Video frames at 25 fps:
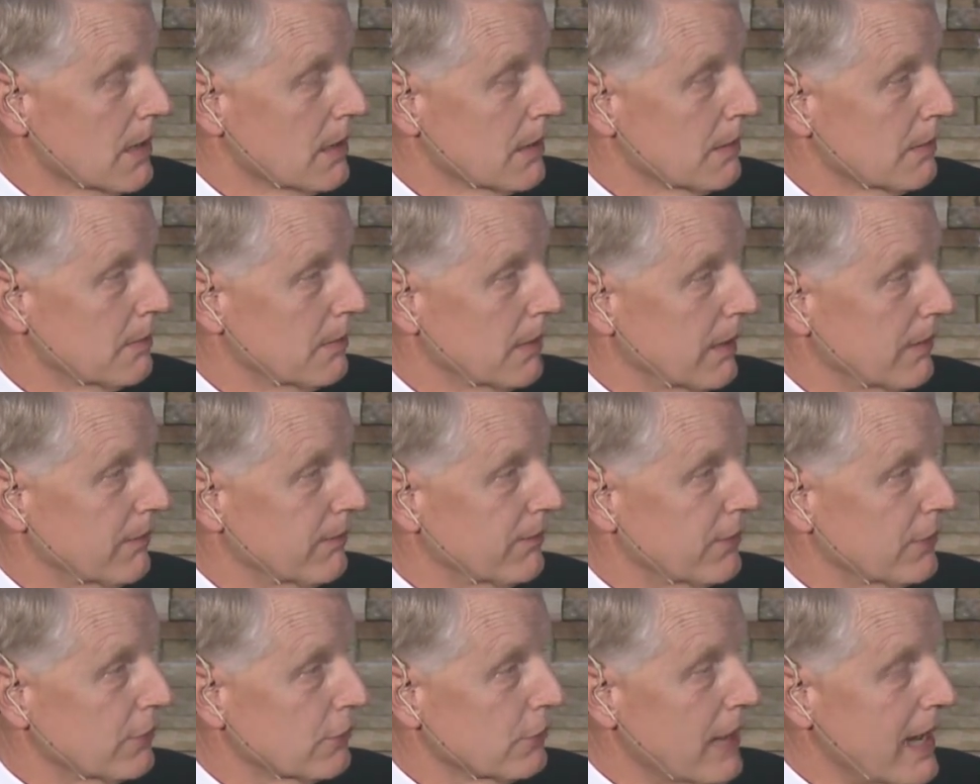But
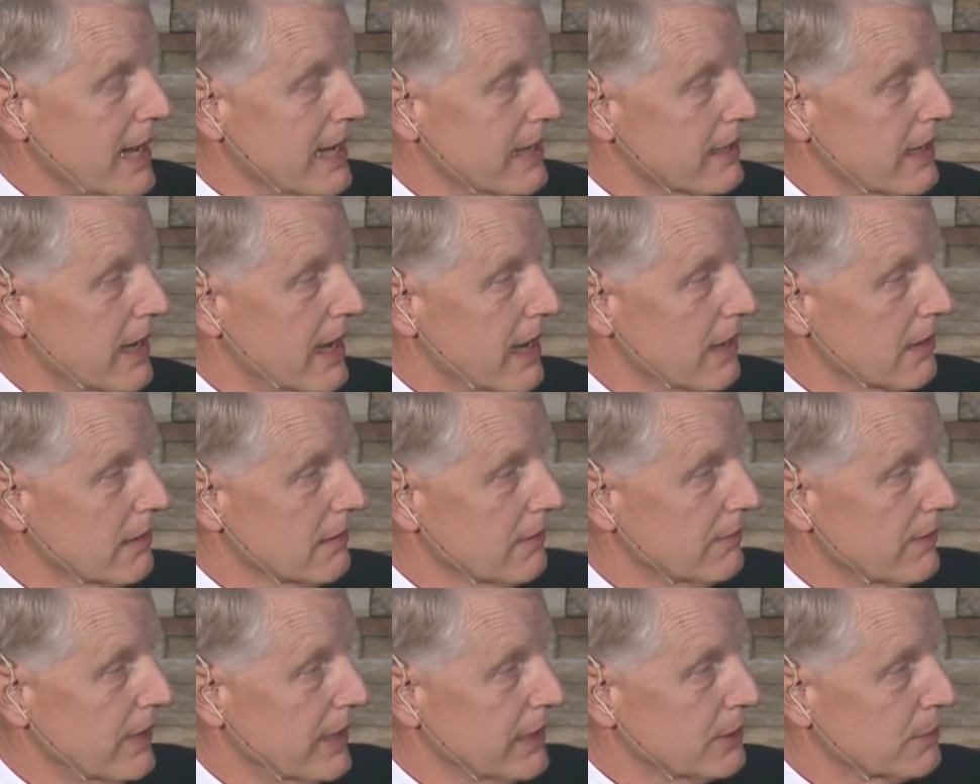for right
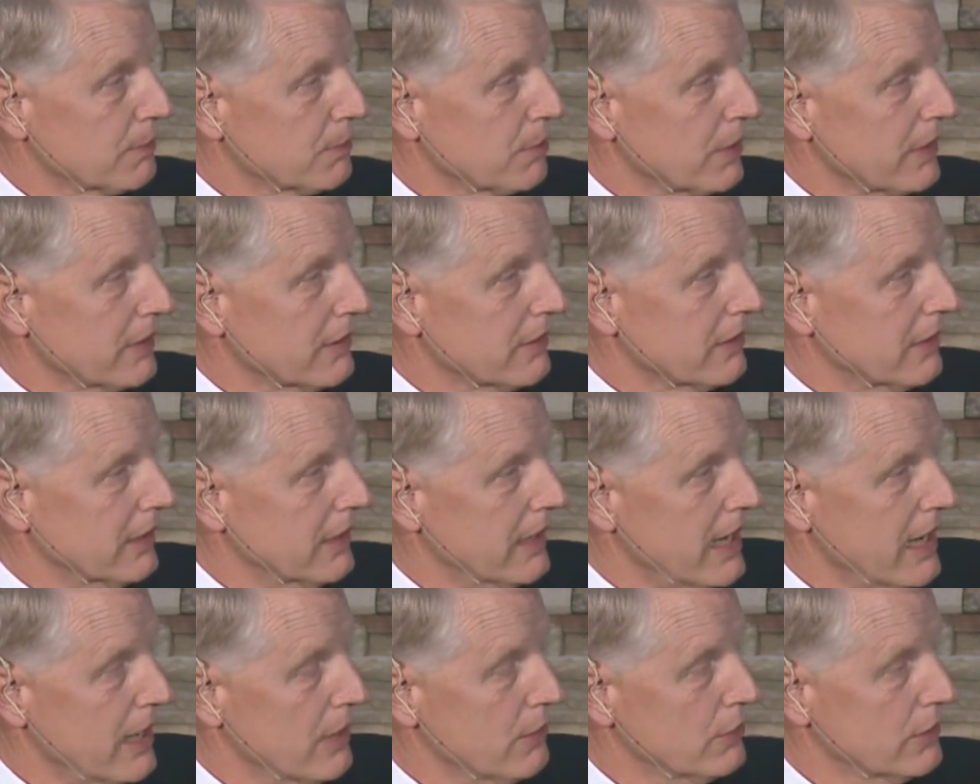now, Vice President
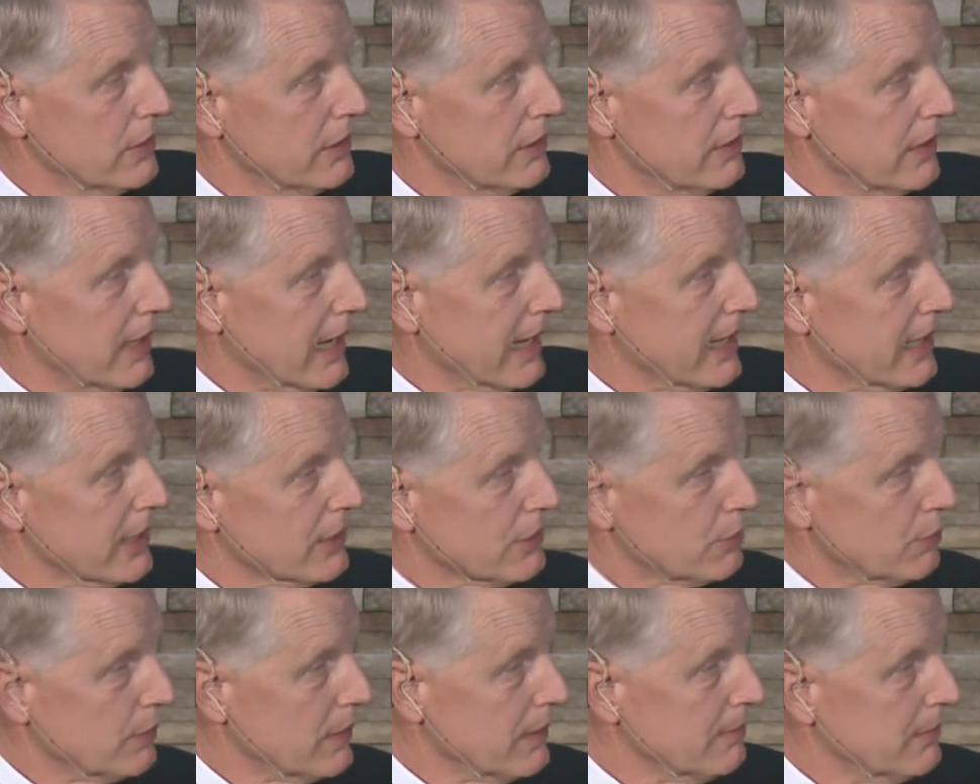Haywood, I
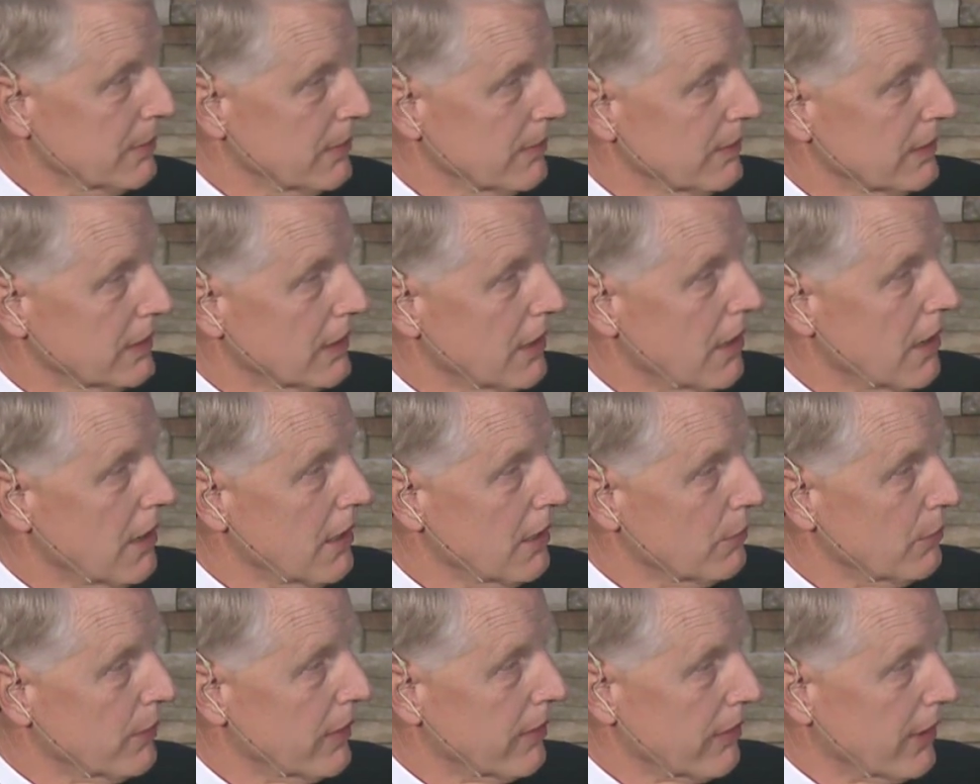guess we move
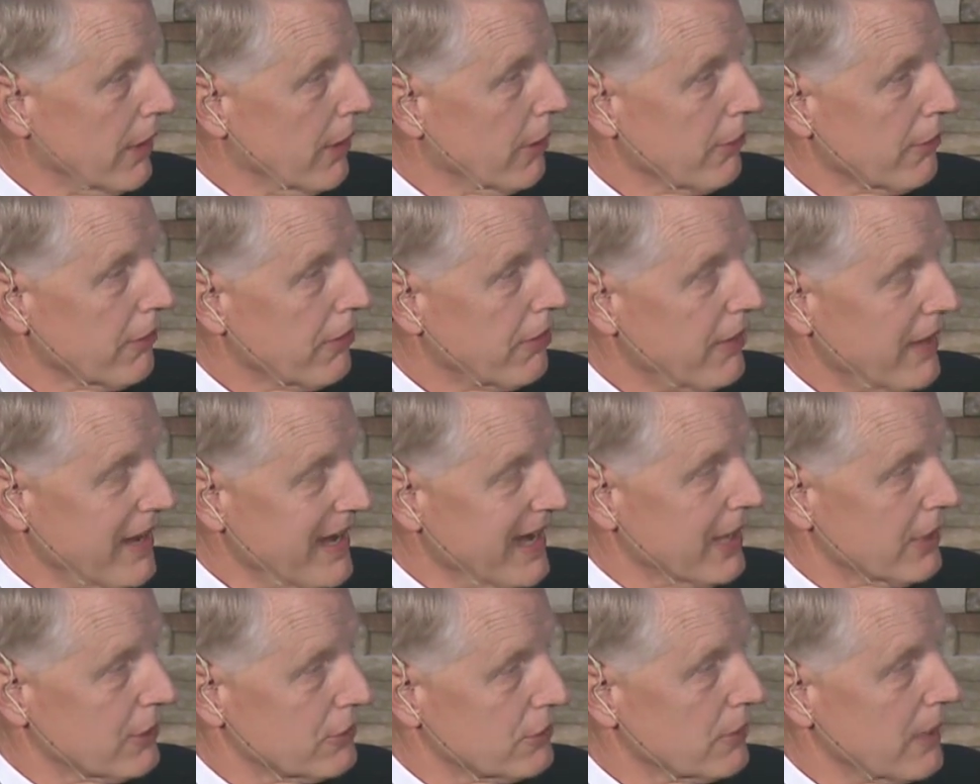along with other
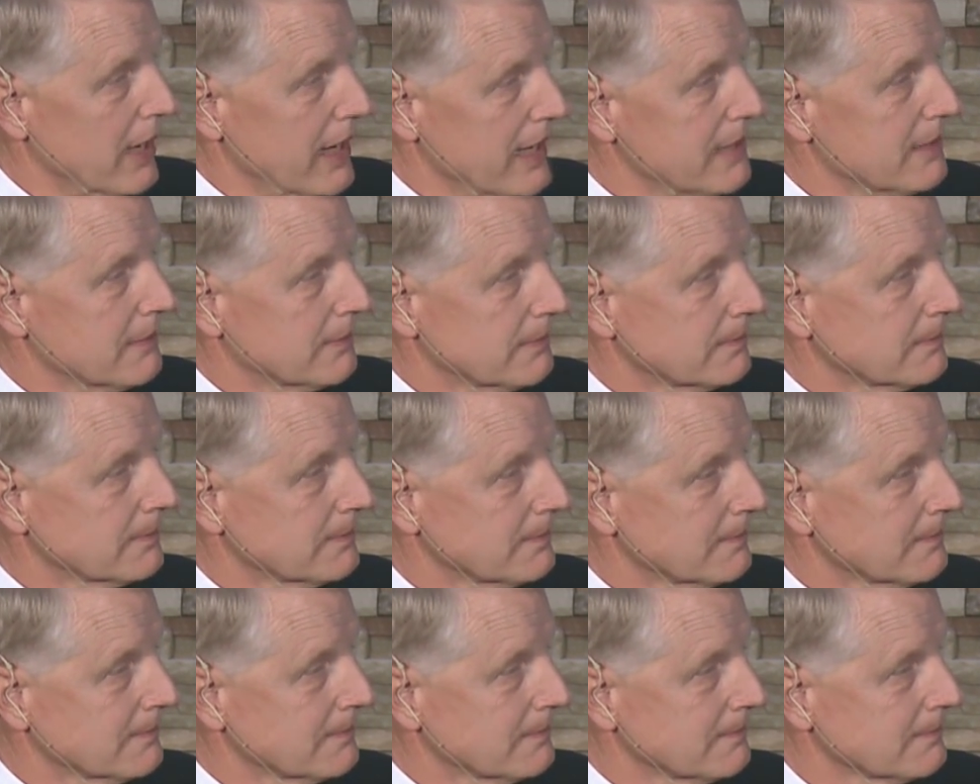things, right?
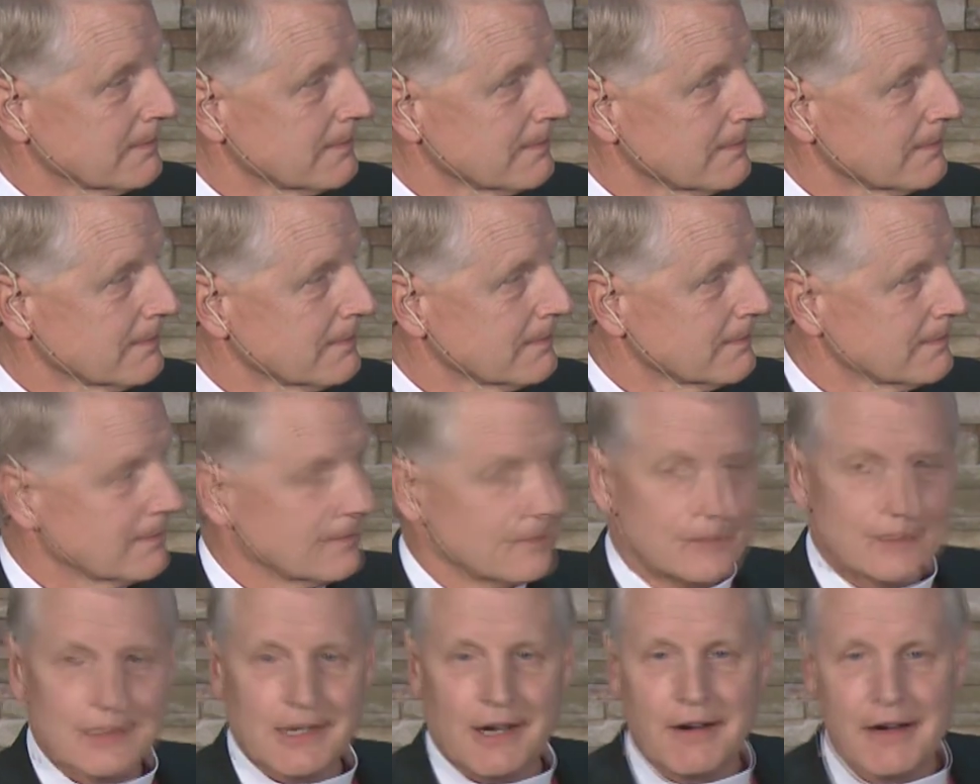
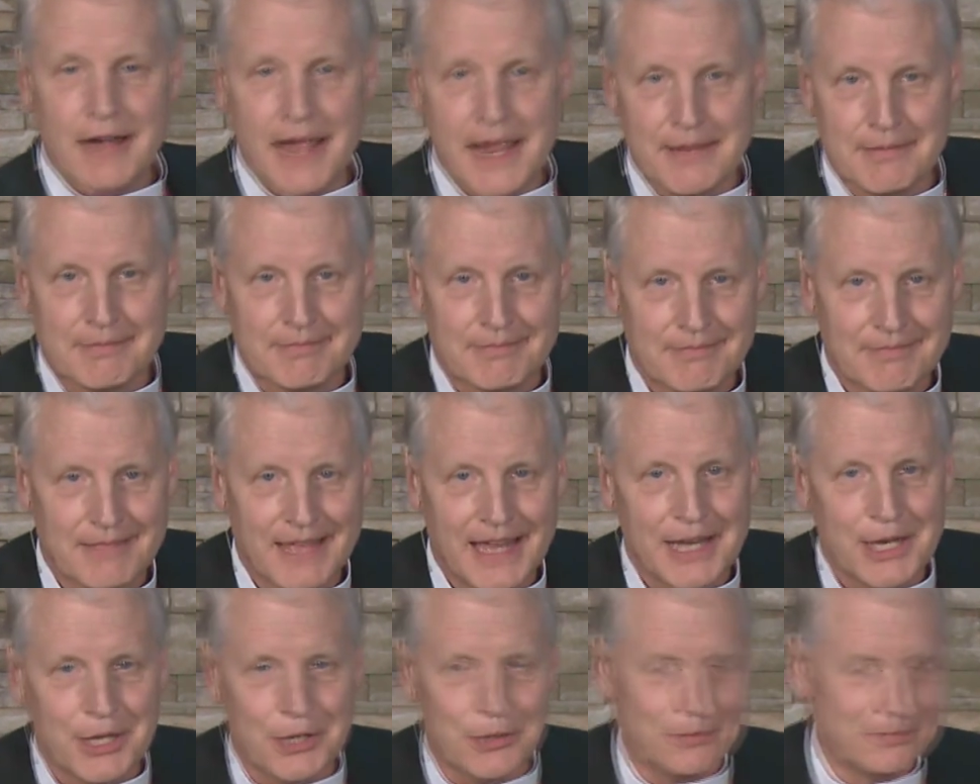All right,
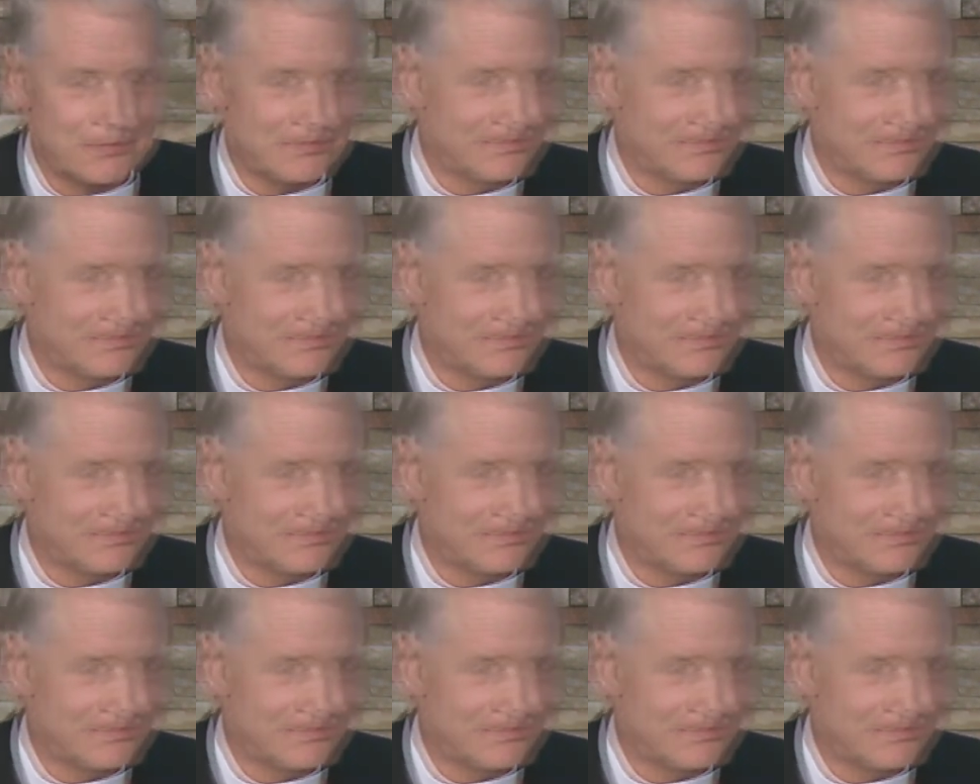thank you.